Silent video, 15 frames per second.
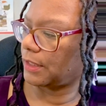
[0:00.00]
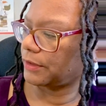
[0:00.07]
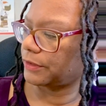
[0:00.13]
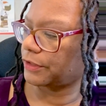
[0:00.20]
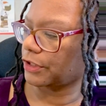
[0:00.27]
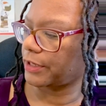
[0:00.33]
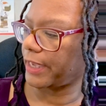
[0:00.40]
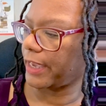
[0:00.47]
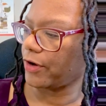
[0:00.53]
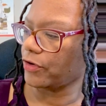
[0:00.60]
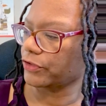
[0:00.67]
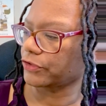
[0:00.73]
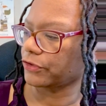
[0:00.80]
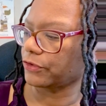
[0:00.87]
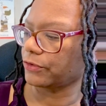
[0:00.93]
the
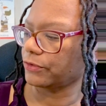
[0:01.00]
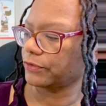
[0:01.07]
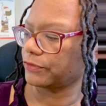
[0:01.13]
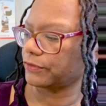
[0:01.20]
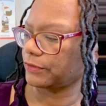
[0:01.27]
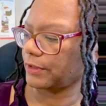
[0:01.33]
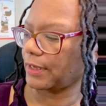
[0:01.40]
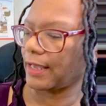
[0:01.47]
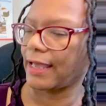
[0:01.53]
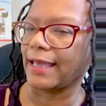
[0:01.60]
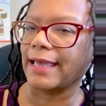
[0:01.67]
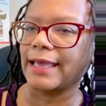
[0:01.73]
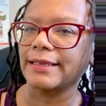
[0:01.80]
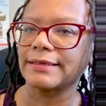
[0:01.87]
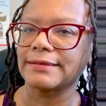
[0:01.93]
characters,
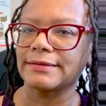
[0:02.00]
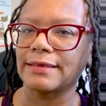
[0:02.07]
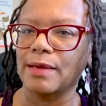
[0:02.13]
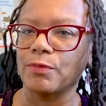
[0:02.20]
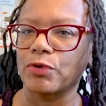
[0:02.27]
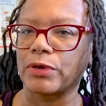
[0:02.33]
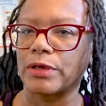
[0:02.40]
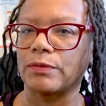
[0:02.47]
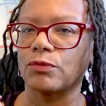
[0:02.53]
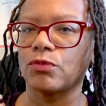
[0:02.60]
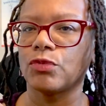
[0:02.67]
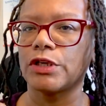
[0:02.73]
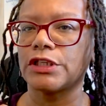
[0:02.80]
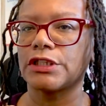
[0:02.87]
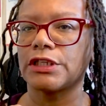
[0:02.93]
and a summary,
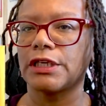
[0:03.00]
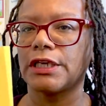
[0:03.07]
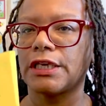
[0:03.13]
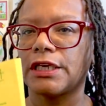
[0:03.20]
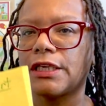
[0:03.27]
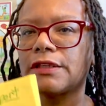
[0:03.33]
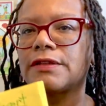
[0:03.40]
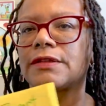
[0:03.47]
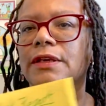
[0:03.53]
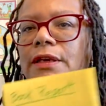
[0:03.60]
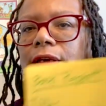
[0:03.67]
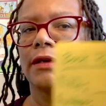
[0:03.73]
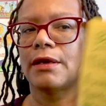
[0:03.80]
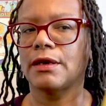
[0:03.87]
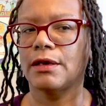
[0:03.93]
which is
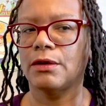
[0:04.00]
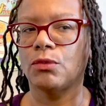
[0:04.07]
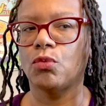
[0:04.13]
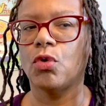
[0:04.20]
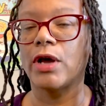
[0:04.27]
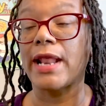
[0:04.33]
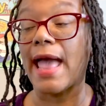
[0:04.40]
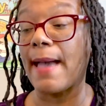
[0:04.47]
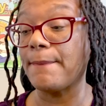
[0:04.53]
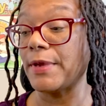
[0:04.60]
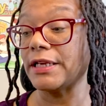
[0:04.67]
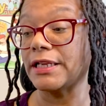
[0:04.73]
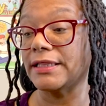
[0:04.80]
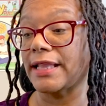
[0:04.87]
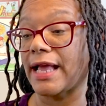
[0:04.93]
what
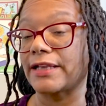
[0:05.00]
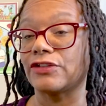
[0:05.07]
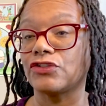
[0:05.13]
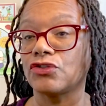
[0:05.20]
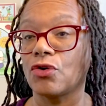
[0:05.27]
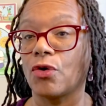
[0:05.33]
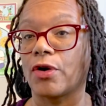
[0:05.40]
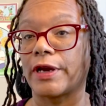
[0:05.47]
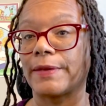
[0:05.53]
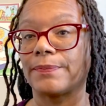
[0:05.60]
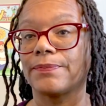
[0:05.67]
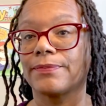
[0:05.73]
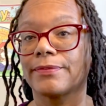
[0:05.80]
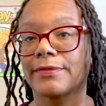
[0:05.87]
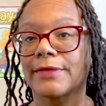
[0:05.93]
happened in that story.
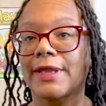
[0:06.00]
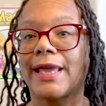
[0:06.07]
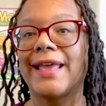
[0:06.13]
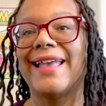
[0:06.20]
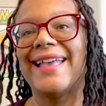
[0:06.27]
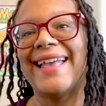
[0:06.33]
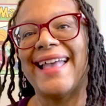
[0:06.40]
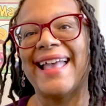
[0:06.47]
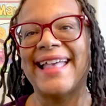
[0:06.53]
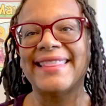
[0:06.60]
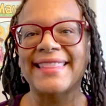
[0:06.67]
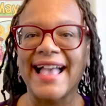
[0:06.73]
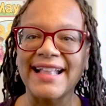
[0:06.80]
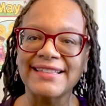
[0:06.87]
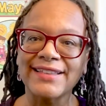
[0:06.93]
And
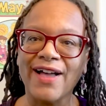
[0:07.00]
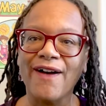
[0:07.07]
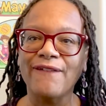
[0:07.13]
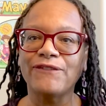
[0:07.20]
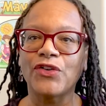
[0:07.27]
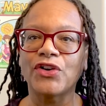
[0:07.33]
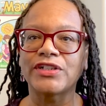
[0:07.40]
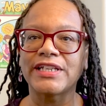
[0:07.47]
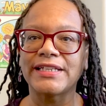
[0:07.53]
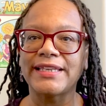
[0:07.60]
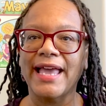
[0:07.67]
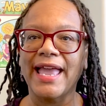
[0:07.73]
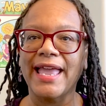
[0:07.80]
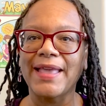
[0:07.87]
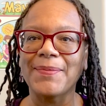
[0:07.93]
that's all for
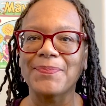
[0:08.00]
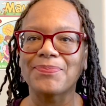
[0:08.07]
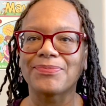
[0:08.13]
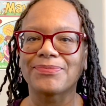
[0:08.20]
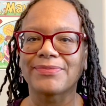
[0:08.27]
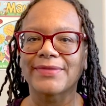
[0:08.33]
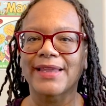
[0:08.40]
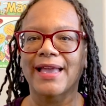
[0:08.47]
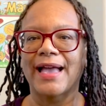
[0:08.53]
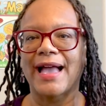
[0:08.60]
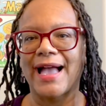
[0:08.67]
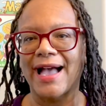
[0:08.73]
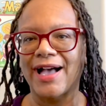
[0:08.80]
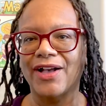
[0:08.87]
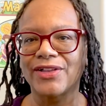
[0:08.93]
today.
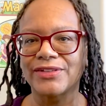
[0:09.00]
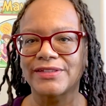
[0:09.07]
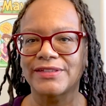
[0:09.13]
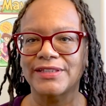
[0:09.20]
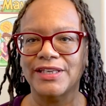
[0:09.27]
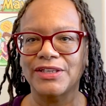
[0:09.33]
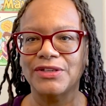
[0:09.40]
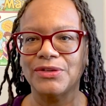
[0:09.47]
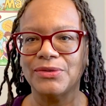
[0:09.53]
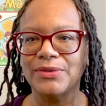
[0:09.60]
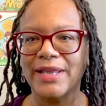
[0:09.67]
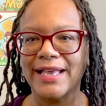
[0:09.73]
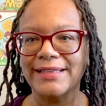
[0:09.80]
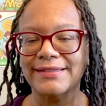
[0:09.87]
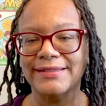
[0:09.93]
I'll see you
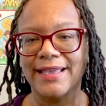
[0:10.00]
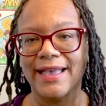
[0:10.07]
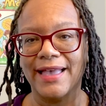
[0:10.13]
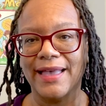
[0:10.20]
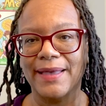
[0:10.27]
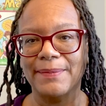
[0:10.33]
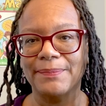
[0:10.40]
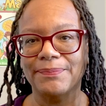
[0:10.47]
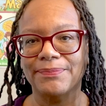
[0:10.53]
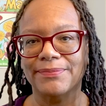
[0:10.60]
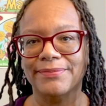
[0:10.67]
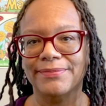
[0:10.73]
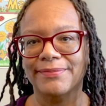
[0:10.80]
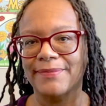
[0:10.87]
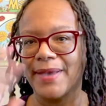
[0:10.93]
next time.
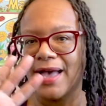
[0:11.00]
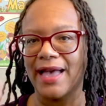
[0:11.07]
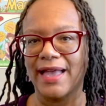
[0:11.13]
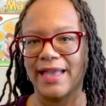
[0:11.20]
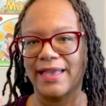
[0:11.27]
Bye.